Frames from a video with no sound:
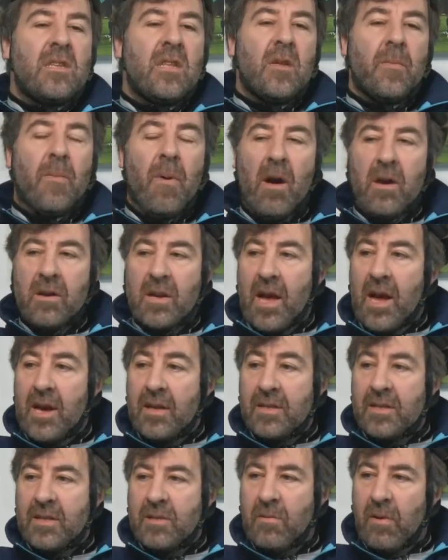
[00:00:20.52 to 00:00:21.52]
to the
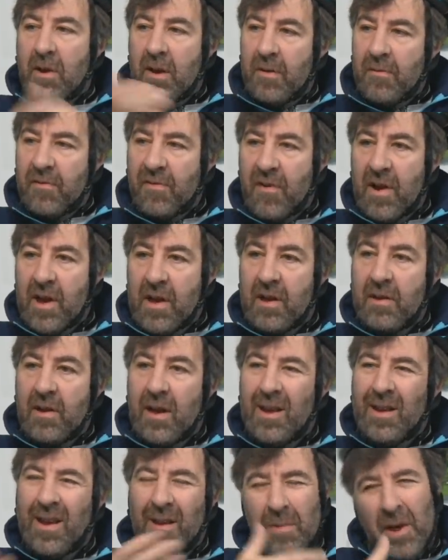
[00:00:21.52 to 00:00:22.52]
podcast quite a friend.
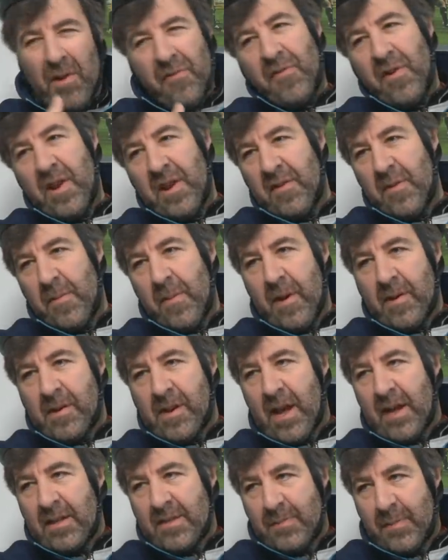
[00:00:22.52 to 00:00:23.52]
I'm not a friend of the
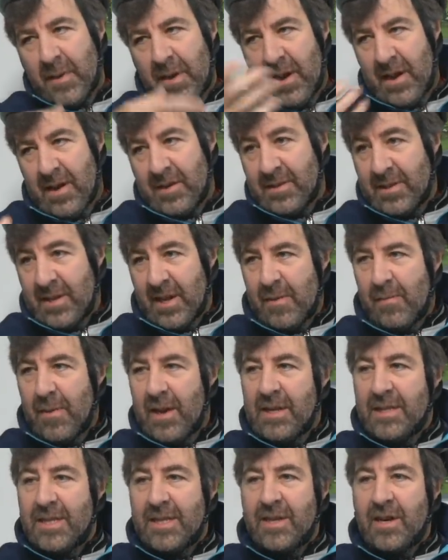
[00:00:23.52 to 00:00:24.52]
podcast, but a long time
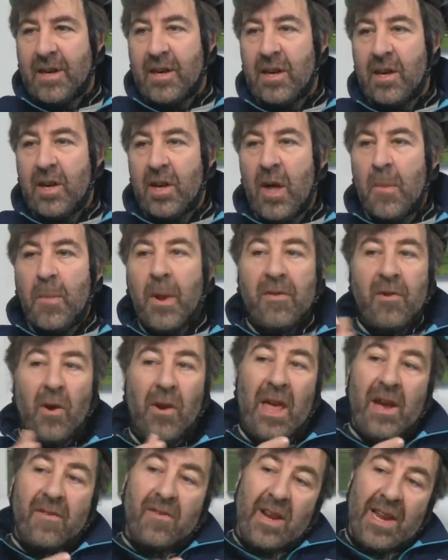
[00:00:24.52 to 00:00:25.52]
listener. But I've
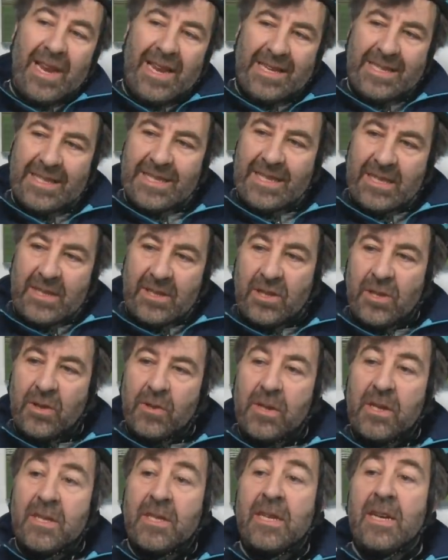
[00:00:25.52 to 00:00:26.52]
only ever listened
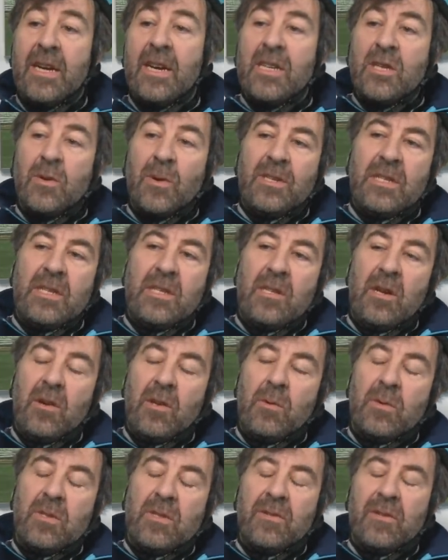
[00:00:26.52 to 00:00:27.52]
to it, so I didn't
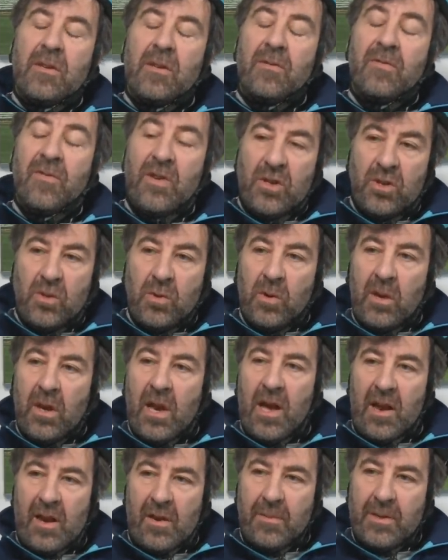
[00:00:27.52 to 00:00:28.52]
know there was a
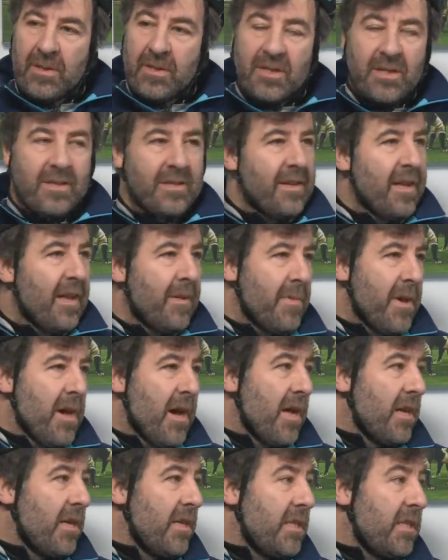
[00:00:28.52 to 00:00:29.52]
visual element. I'll be
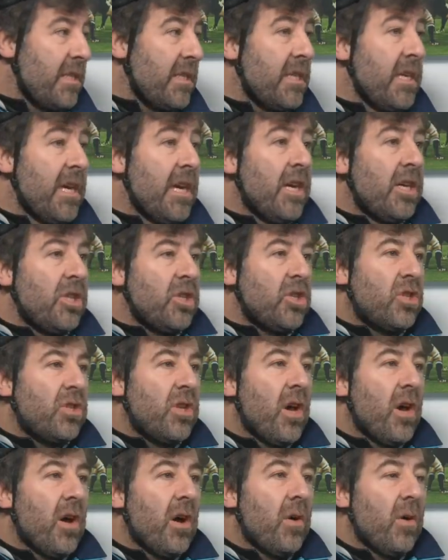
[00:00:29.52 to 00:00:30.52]
honest.
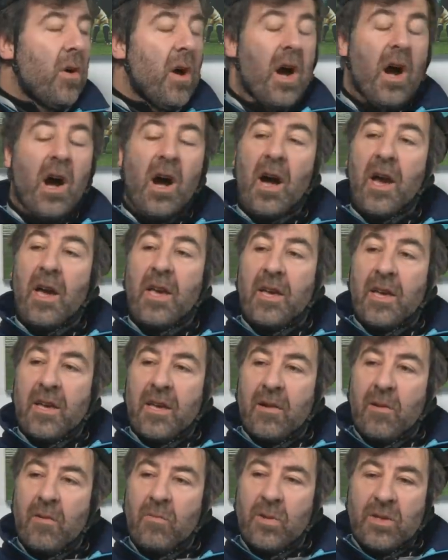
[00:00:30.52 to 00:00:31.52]
So I
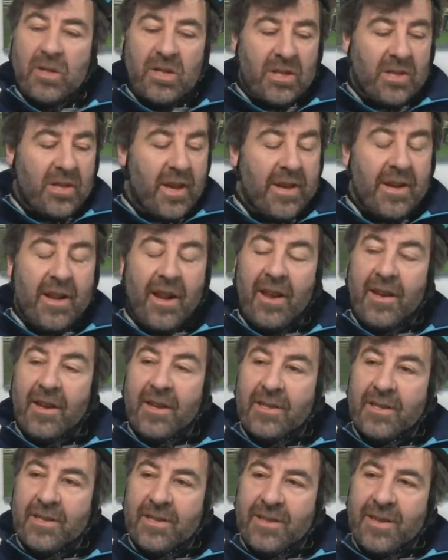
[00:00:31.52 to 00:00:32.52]
was
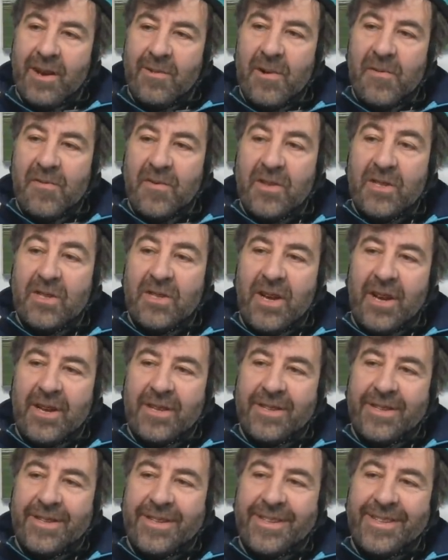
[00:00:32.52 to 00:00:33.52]
cycling. I went for a
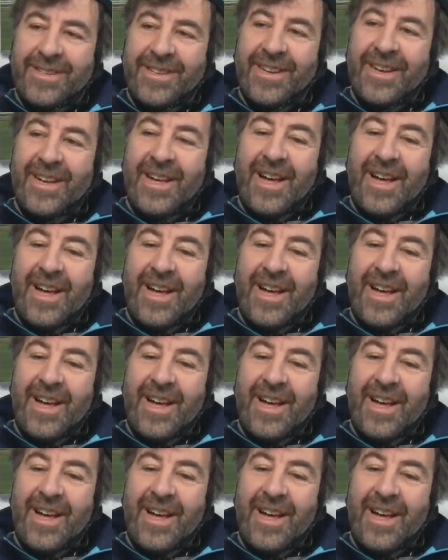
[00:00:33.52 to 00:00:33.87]
cycle